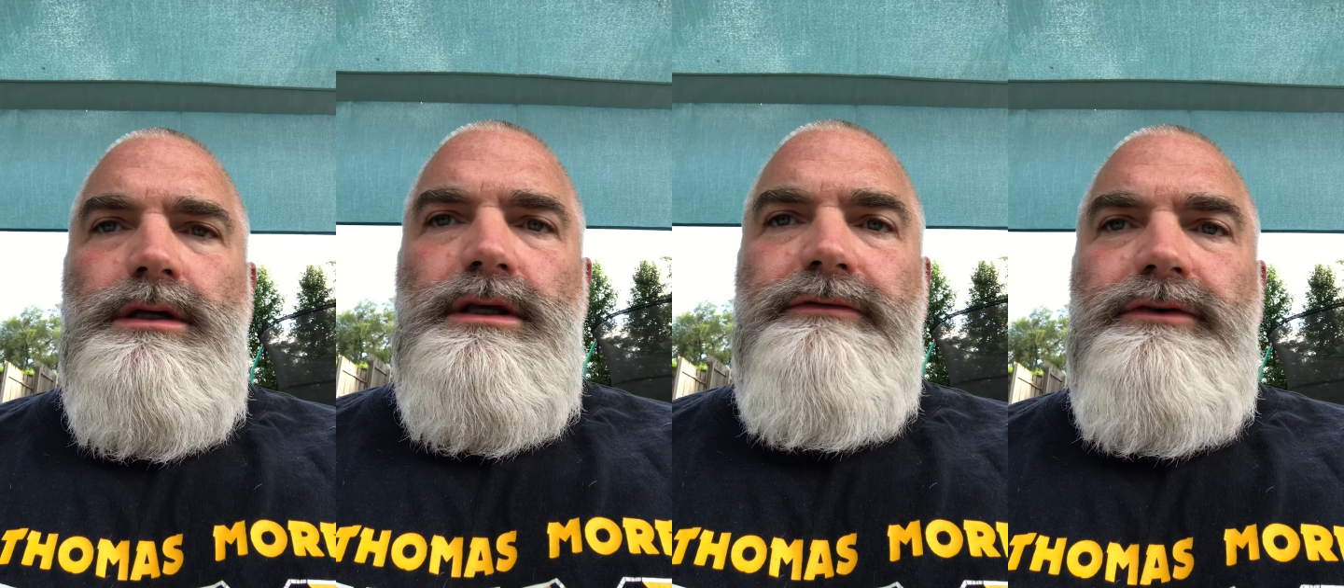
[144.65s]

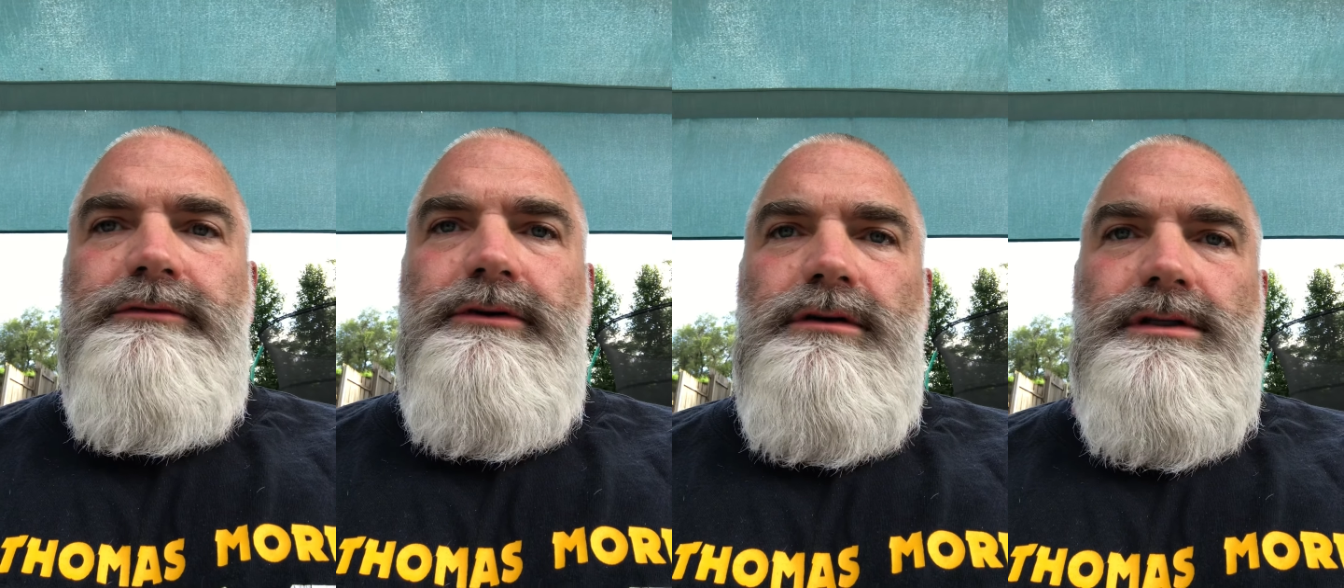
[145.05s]
if
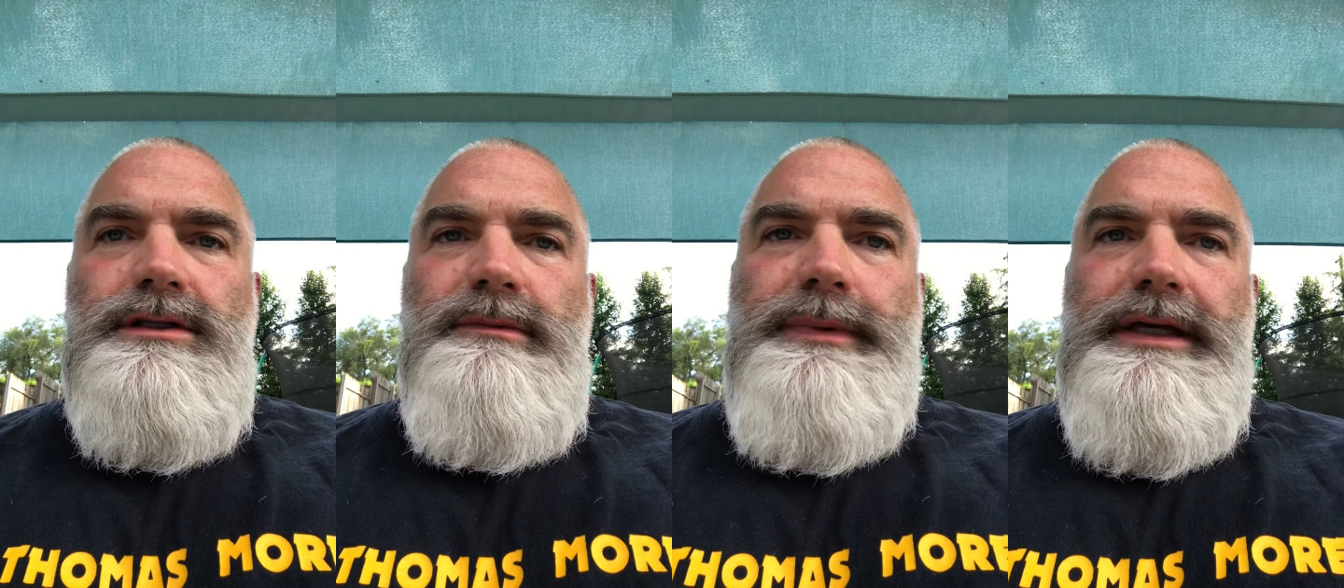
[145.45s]
you've heard us
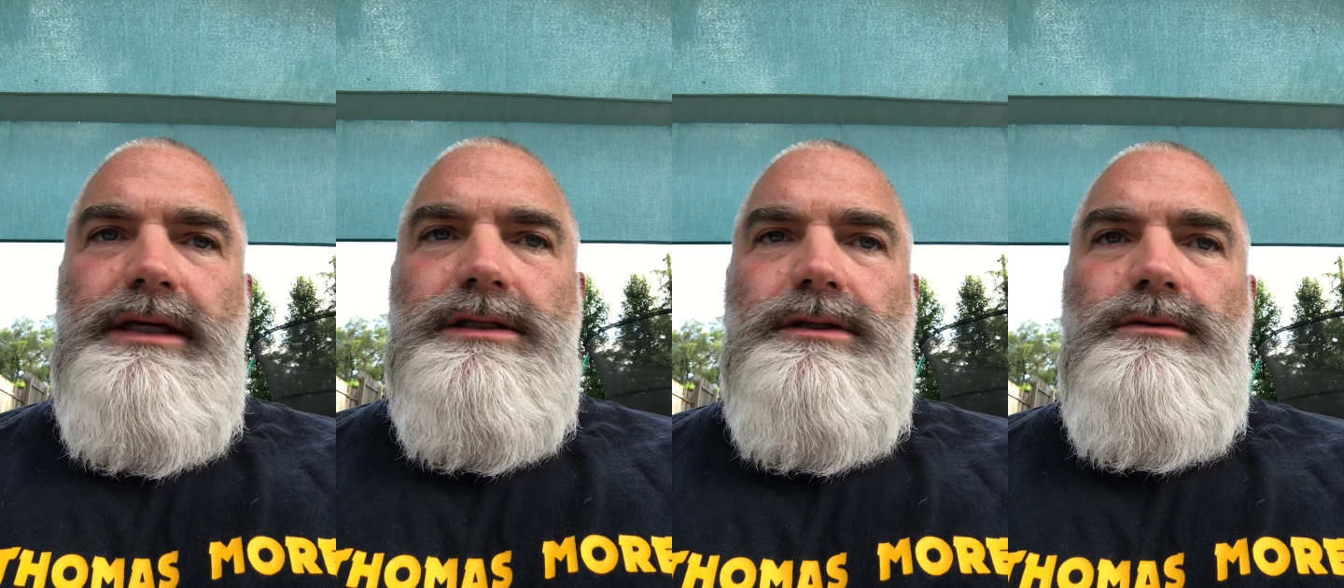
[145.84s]
in the
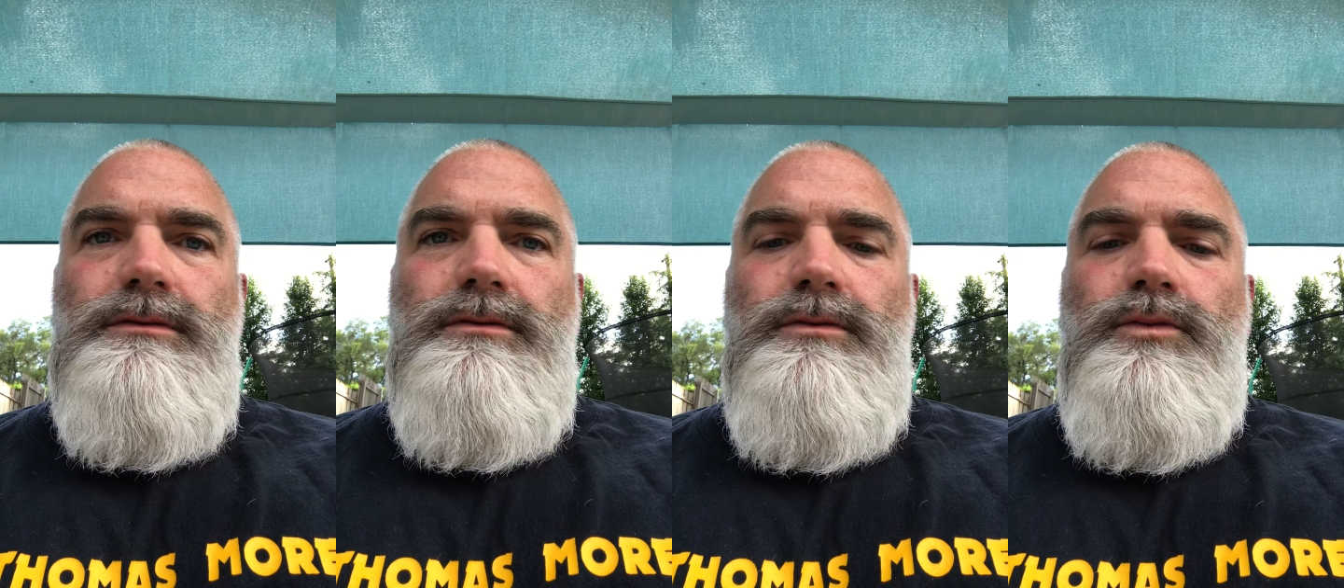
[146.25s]
past,
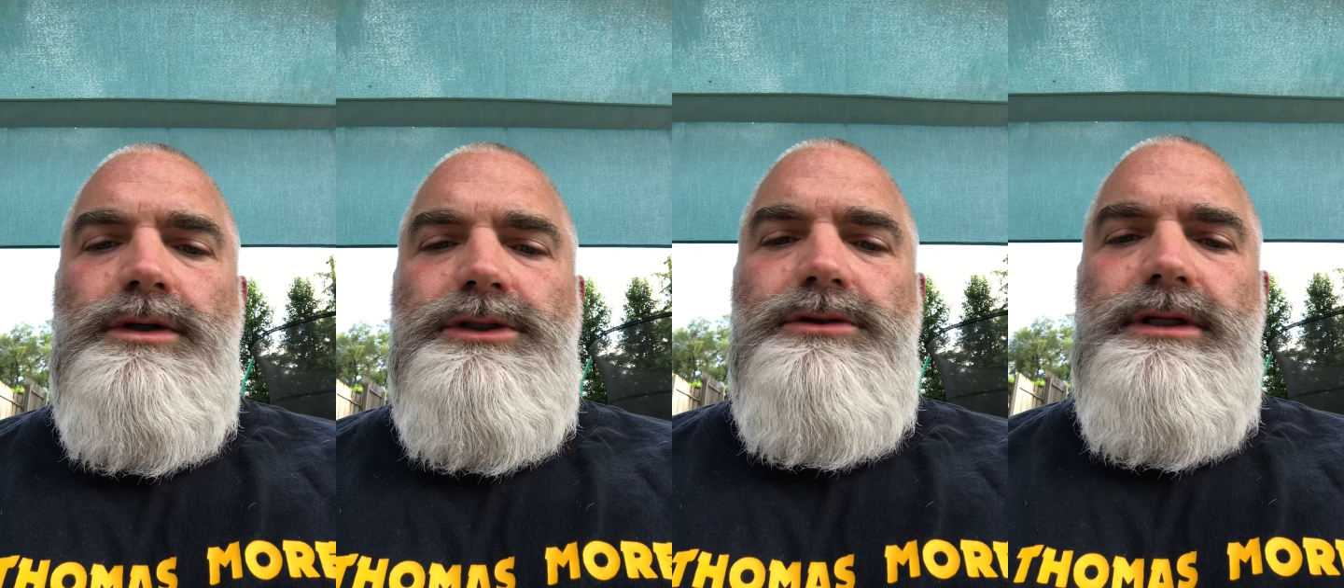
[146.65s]

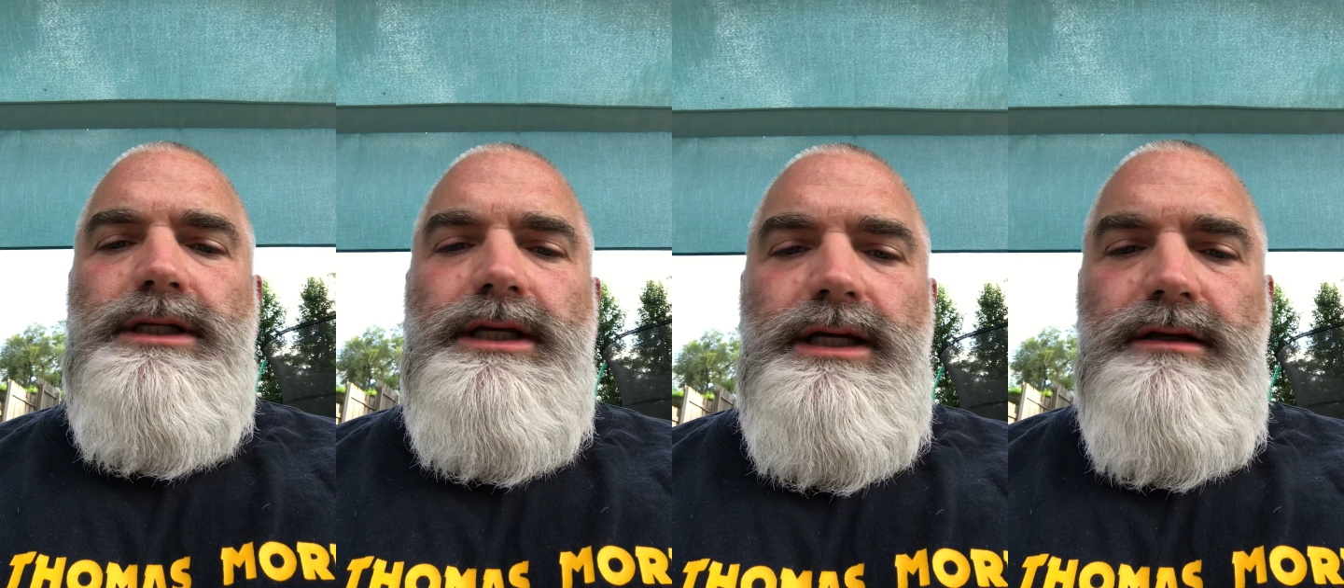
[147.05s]
once you
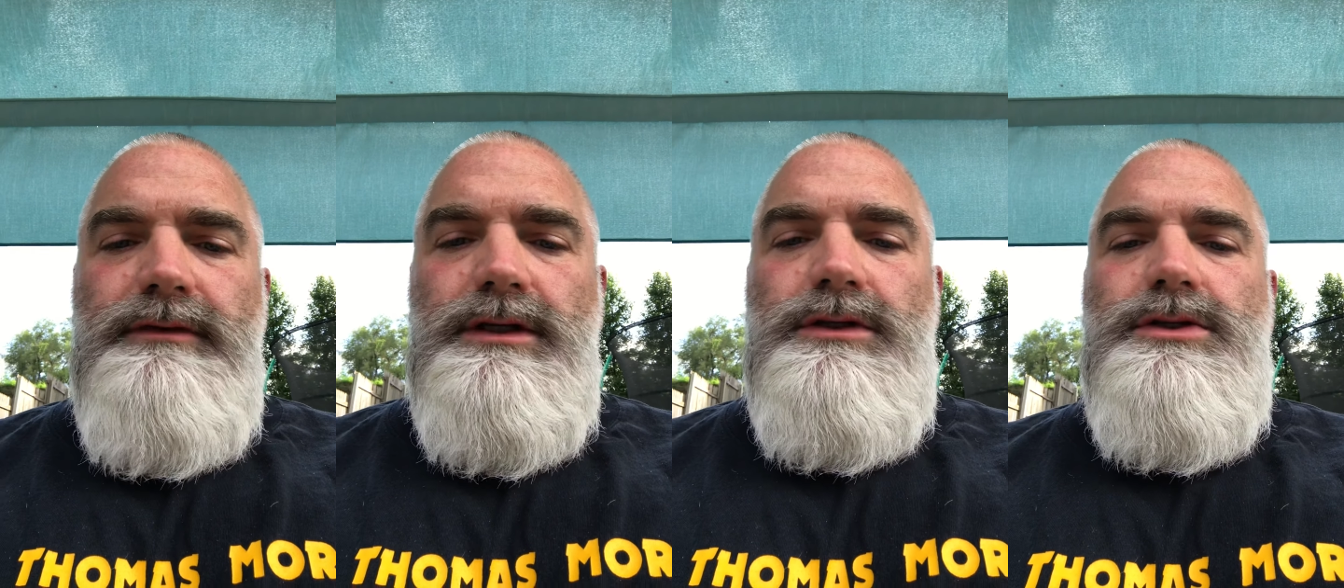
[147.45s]
get ahead of
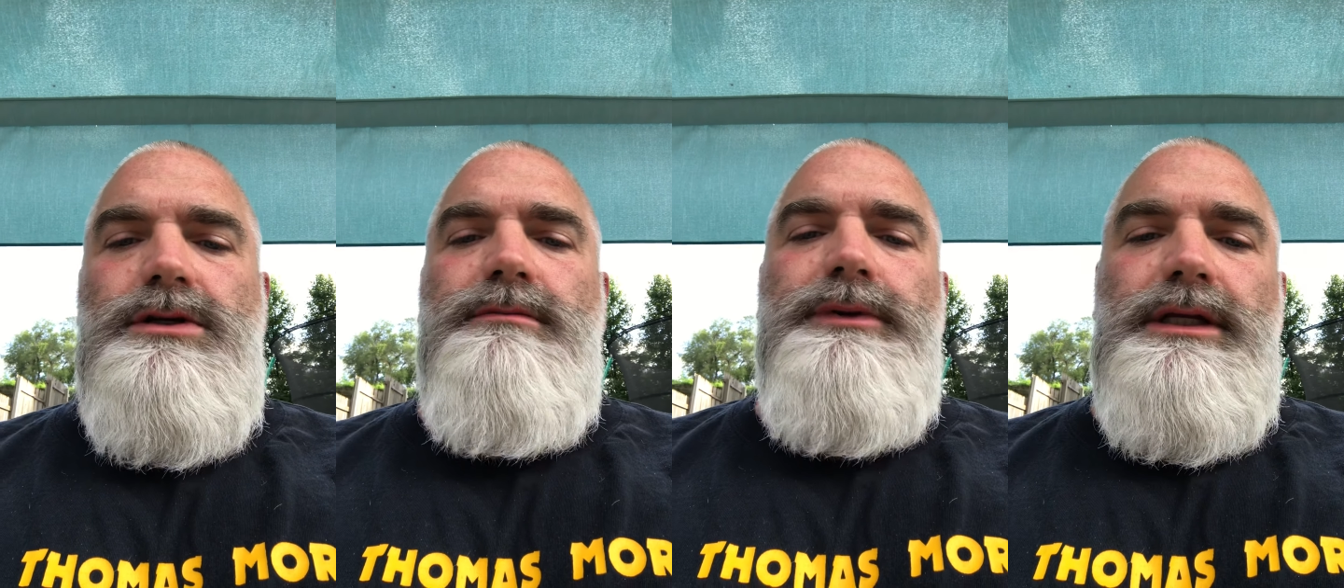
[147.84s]
it and you
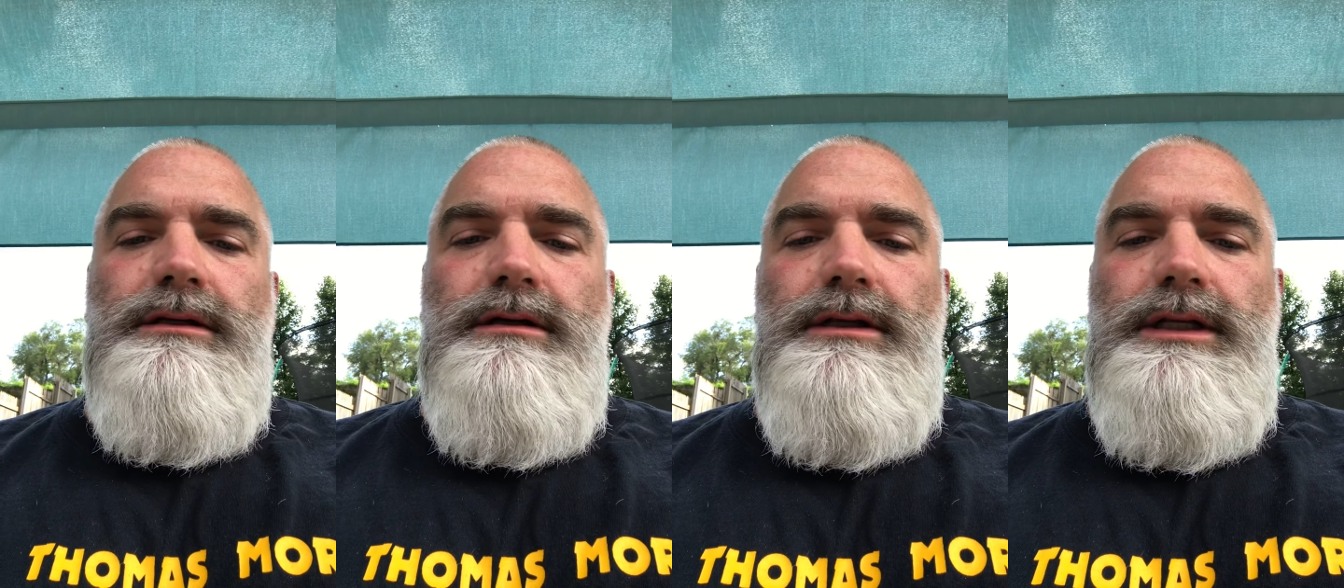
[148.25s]
start
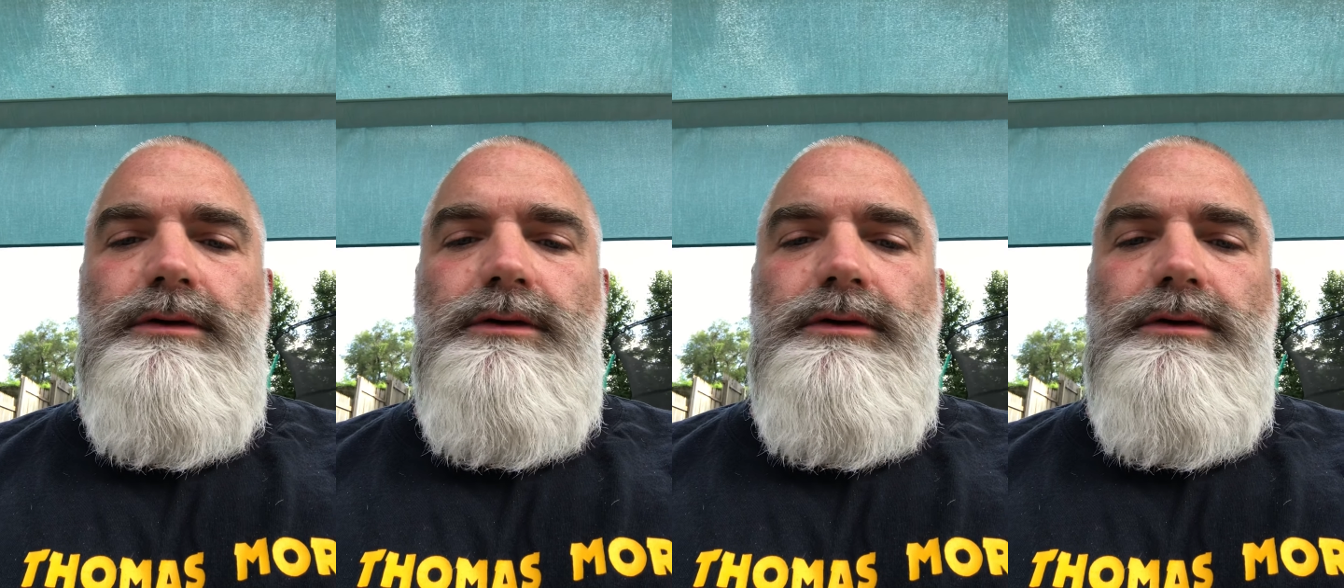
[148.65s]
beating on it,